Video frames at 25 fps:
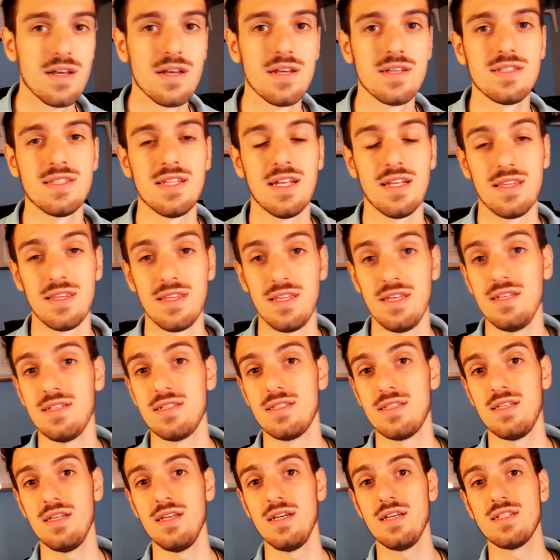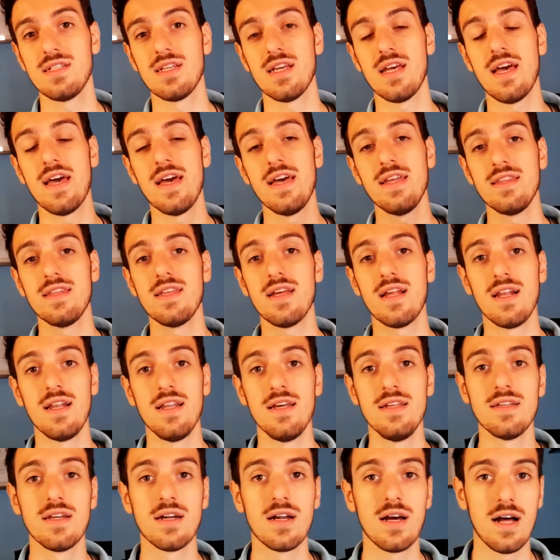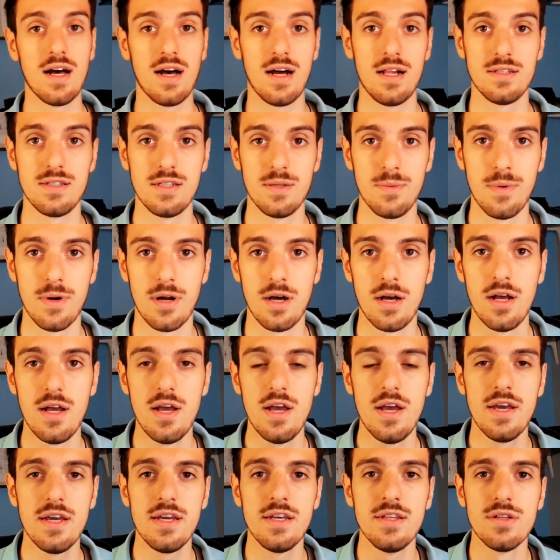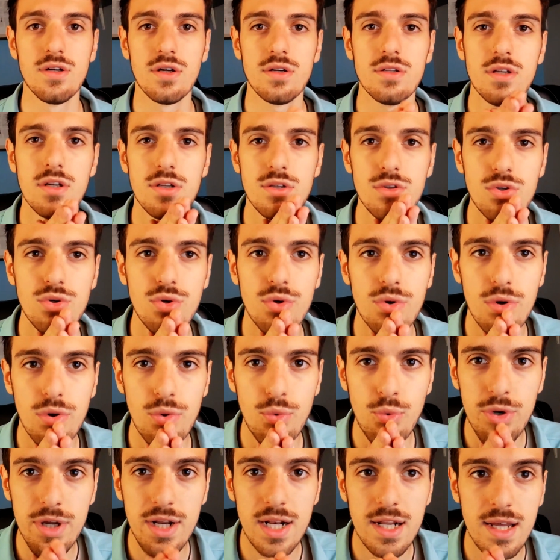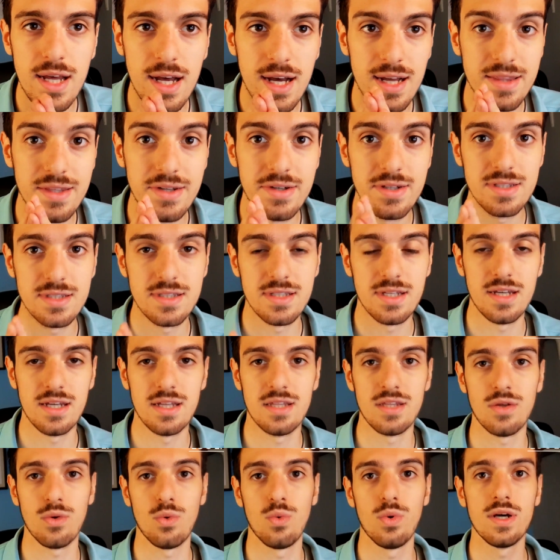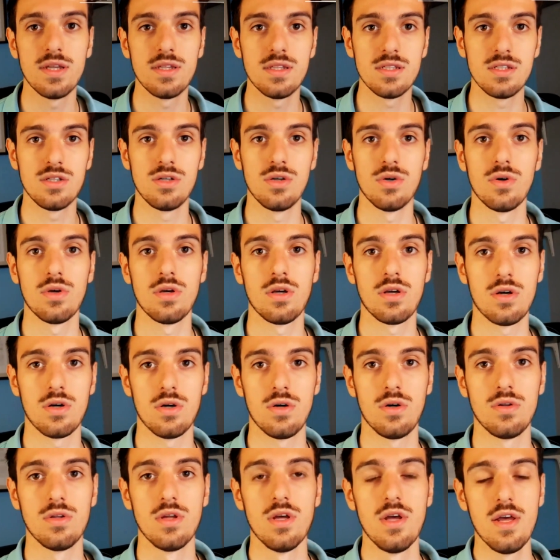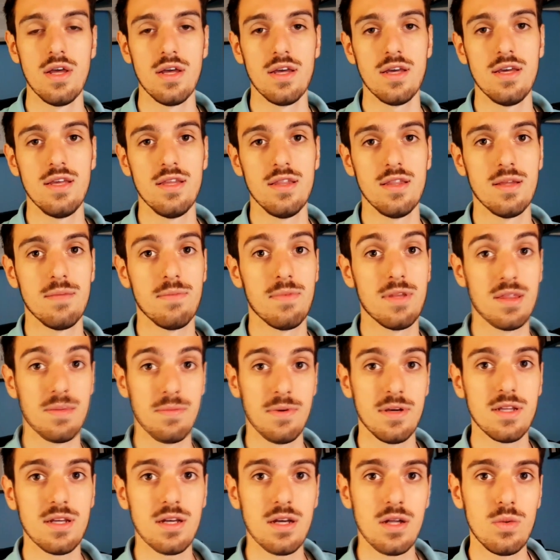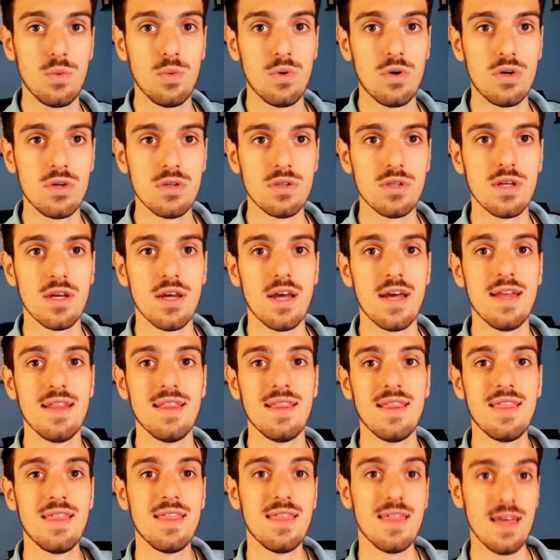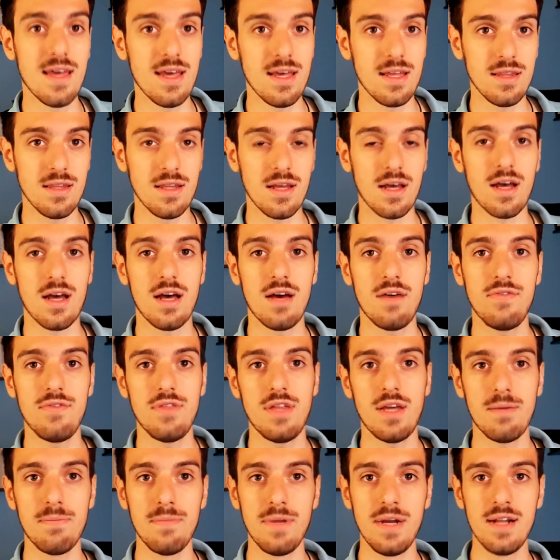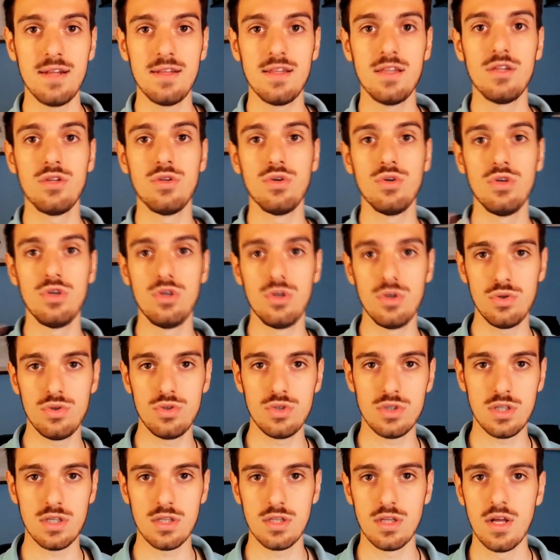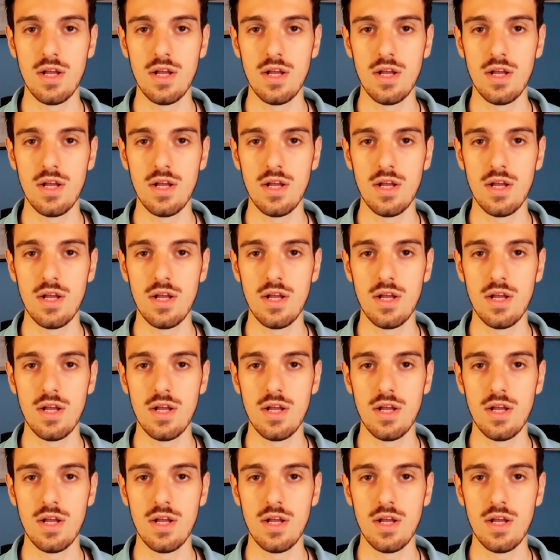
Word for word: statistics, and linear algebra in order to really understand what is going on in the mathematical world and then have the ability to use it